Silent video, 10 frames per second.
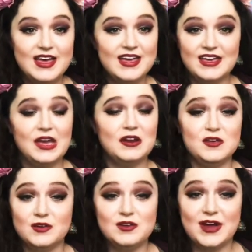here,
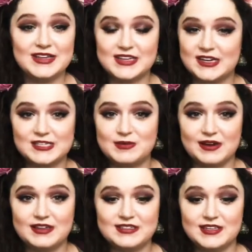you guys gotta
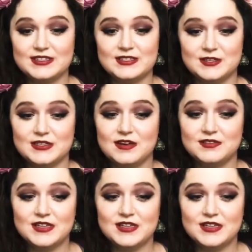experience this yourselves.